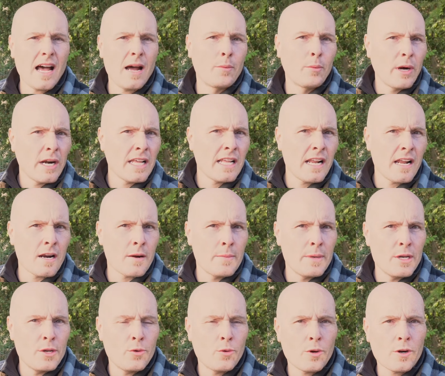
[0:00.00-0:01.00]
I'm running out of
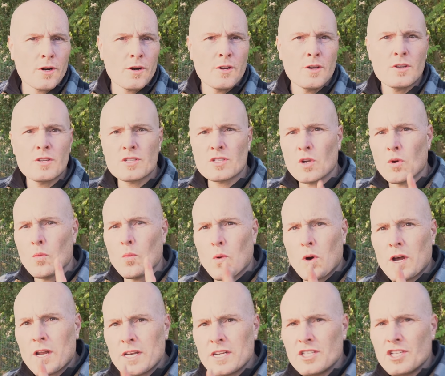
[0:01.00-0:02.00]
manure, so
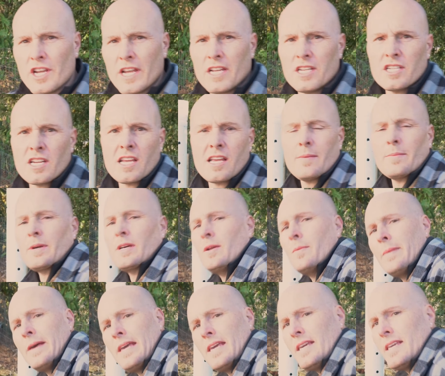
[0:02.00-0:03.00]
one change I am gonna
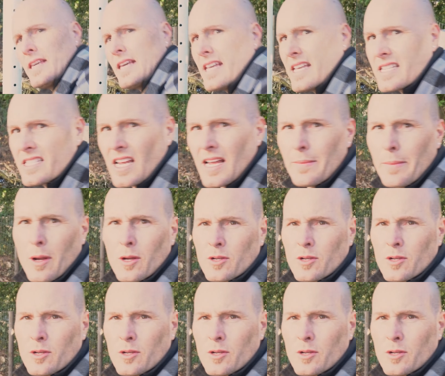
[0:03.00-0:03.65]
make is I'm